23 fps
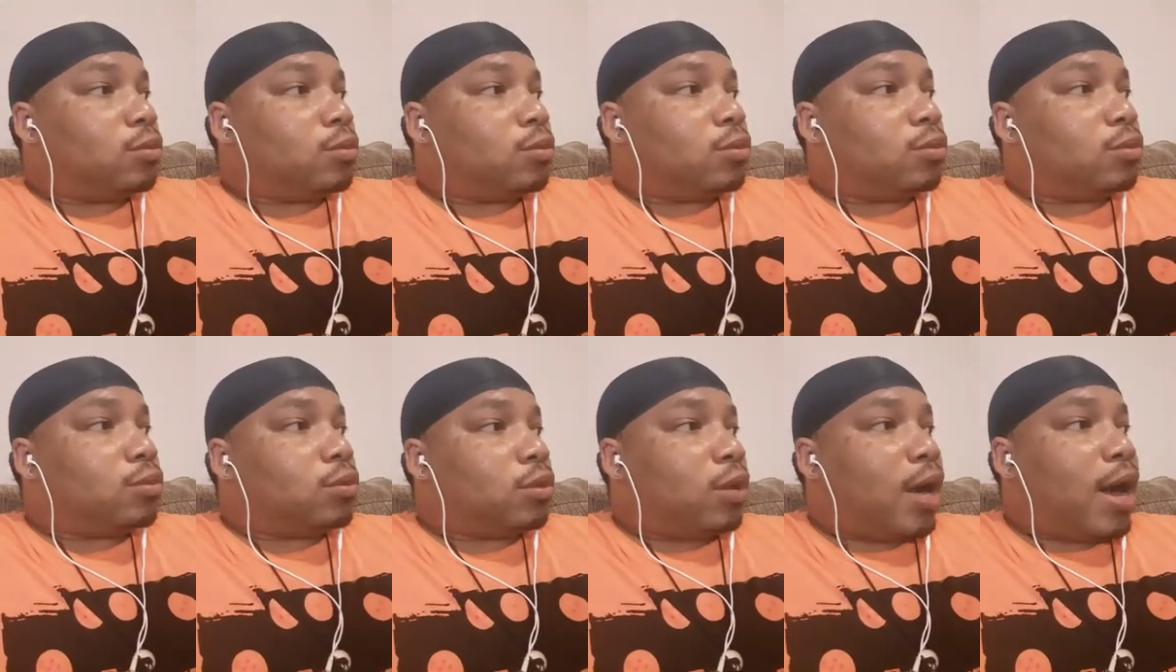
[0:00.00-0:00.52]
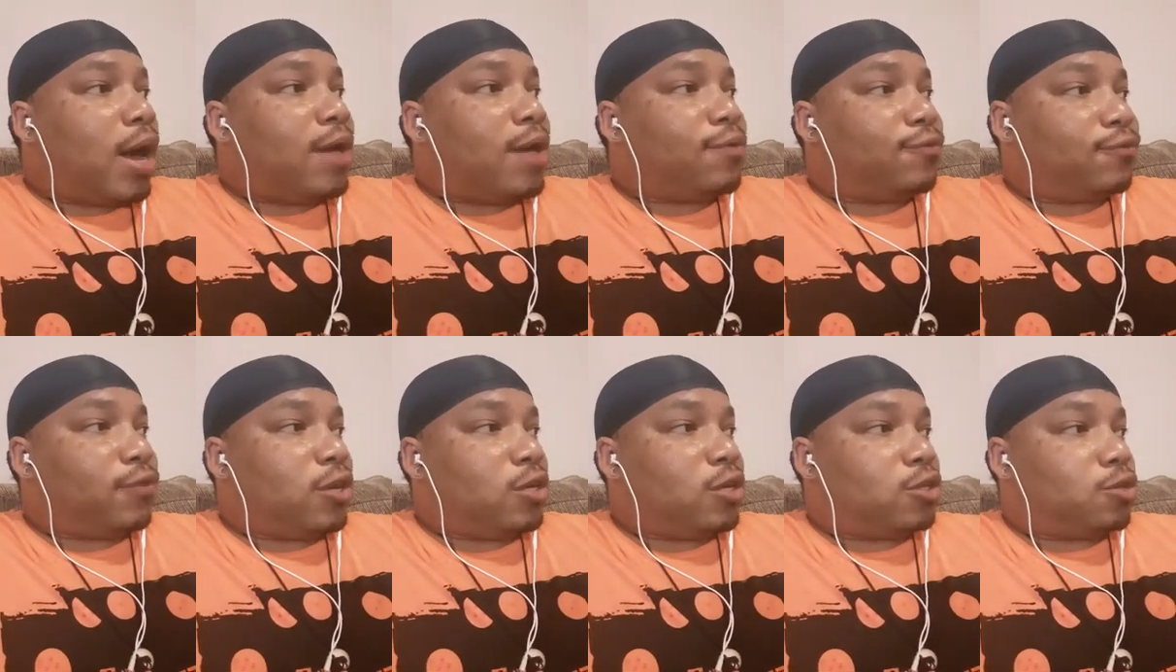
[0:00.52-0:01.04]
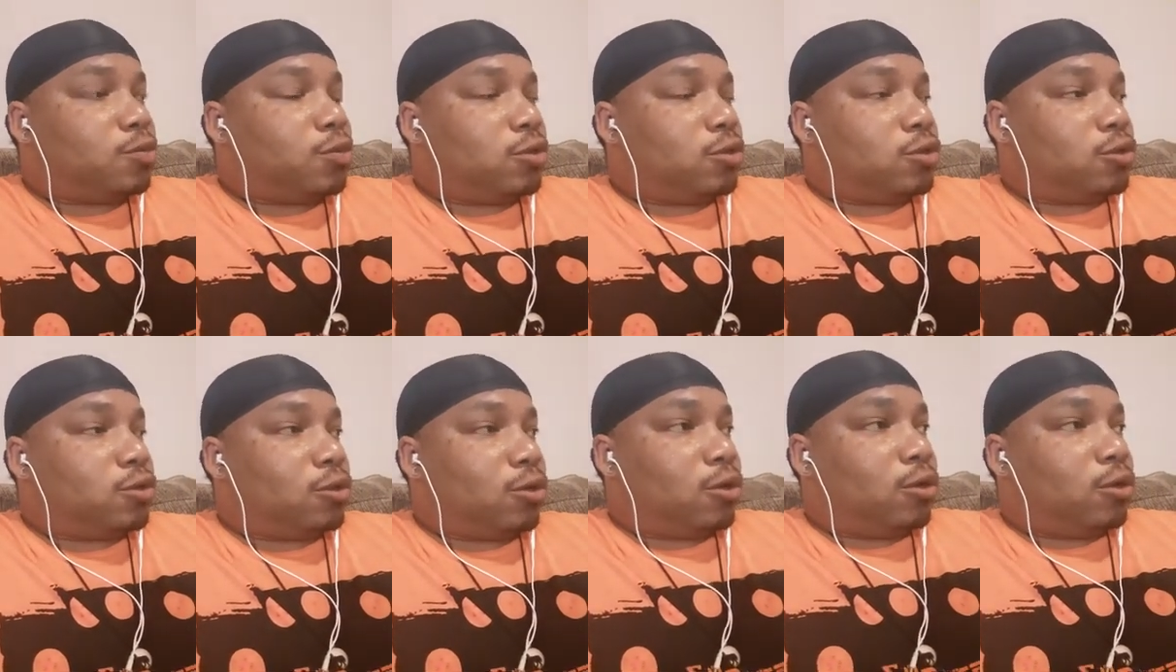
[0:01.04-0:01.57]
live Facebook
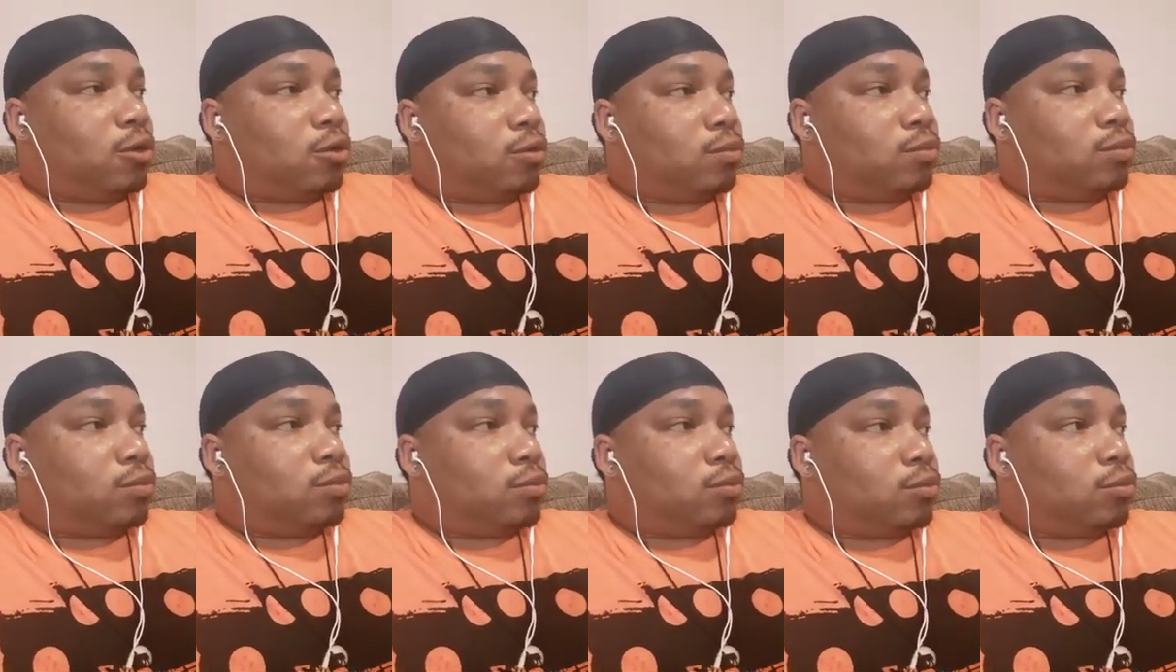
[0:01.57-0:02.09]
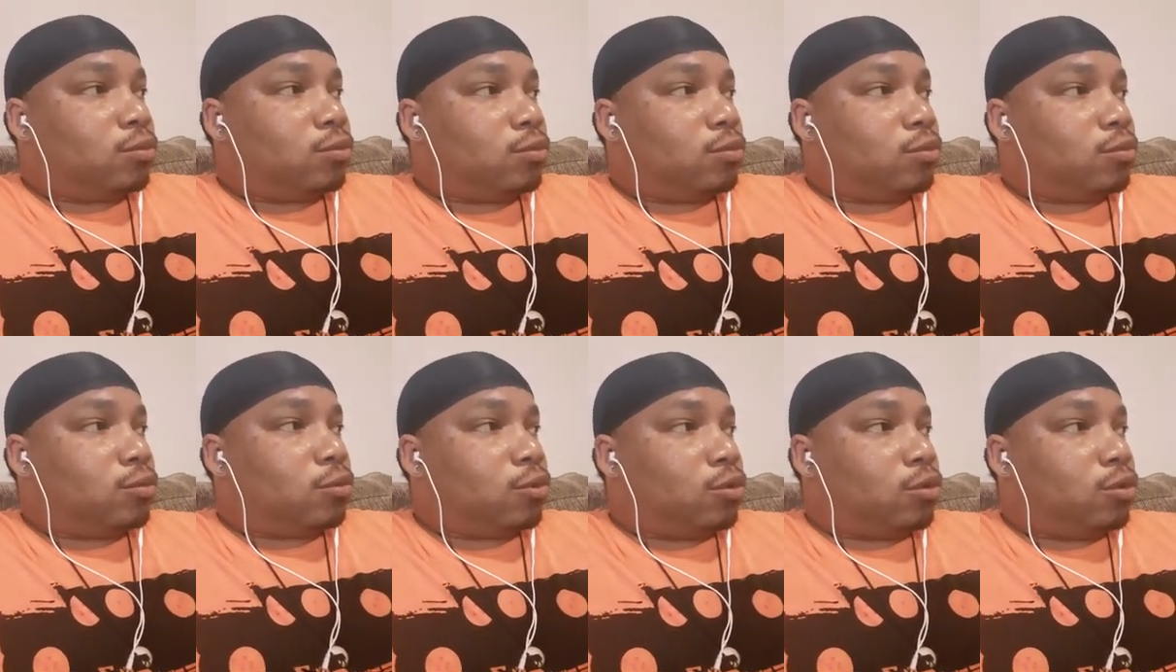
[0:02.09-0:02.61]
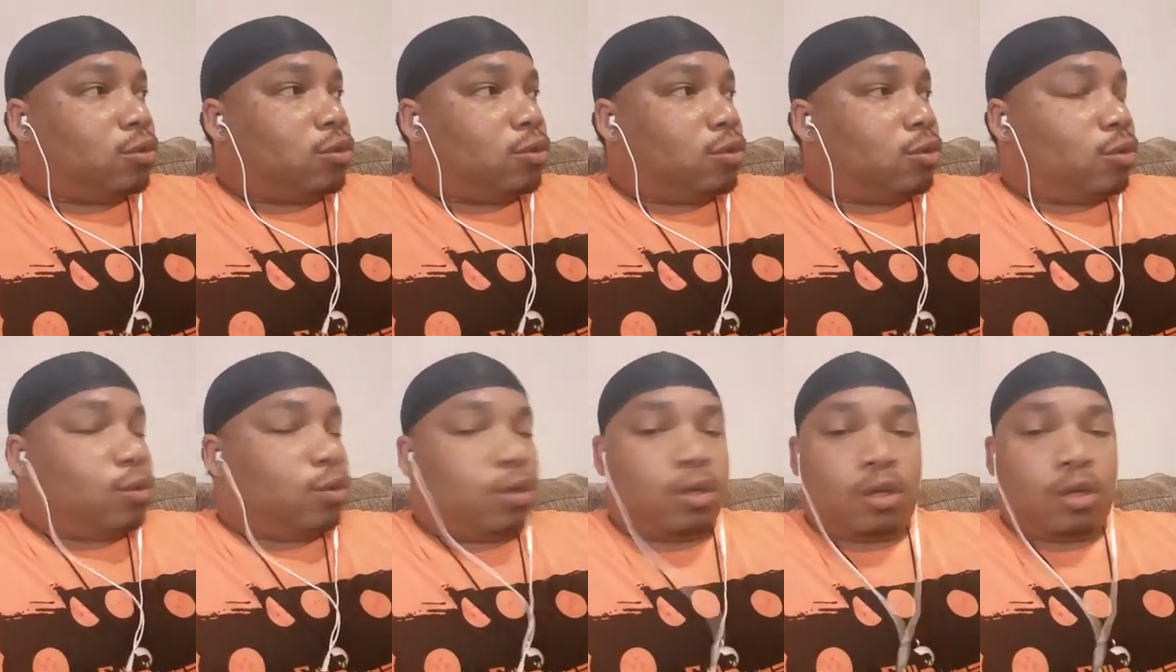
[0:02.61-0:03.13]
talk
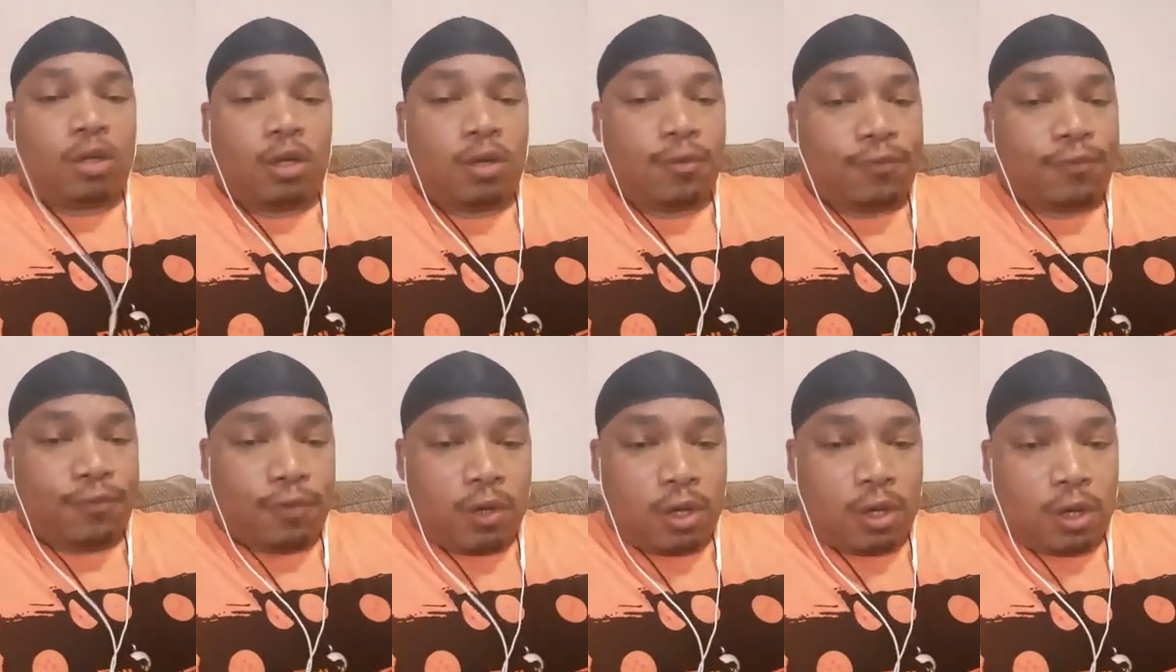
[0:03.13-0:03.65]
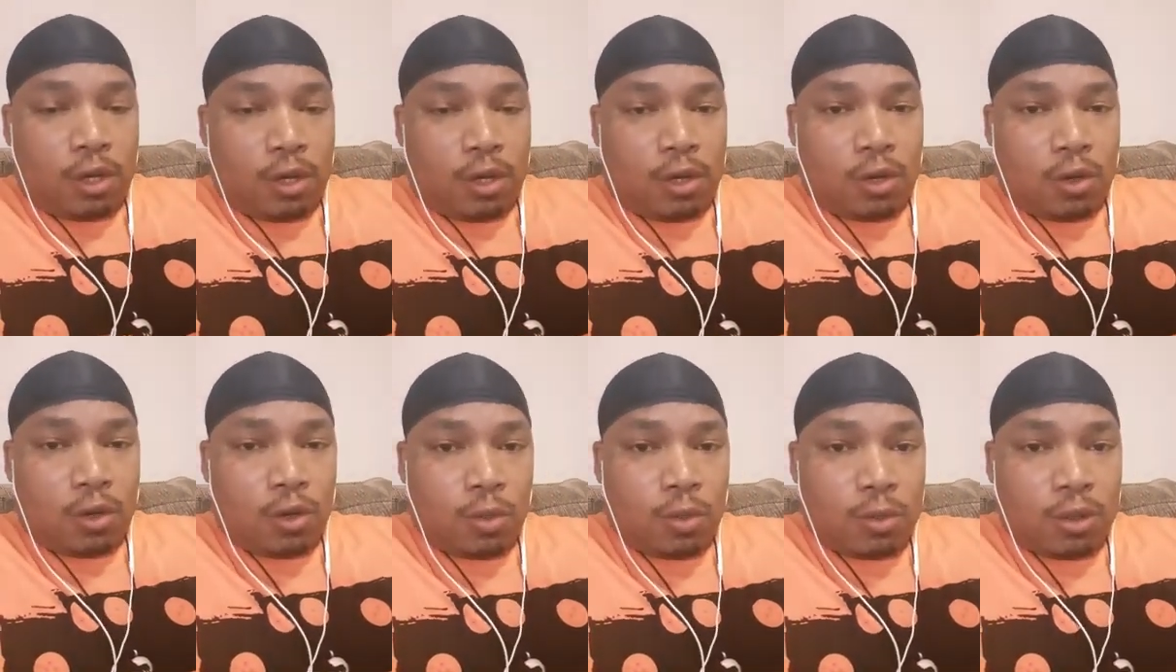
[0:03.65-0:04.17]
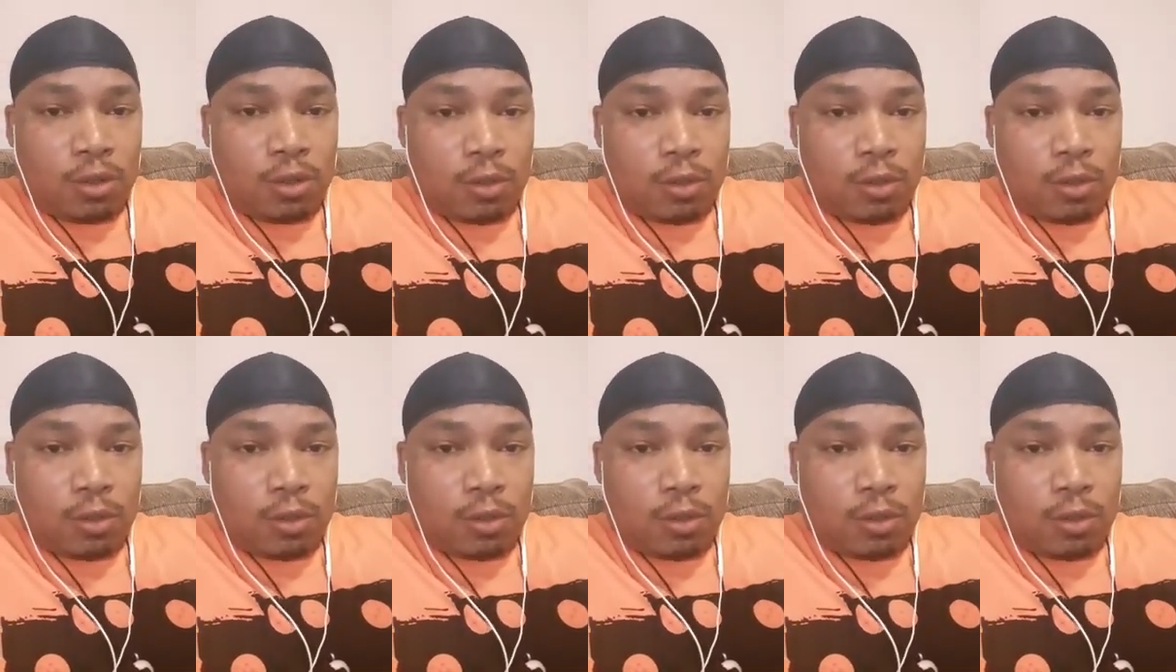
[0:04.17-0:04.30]
with a good friend and a homie.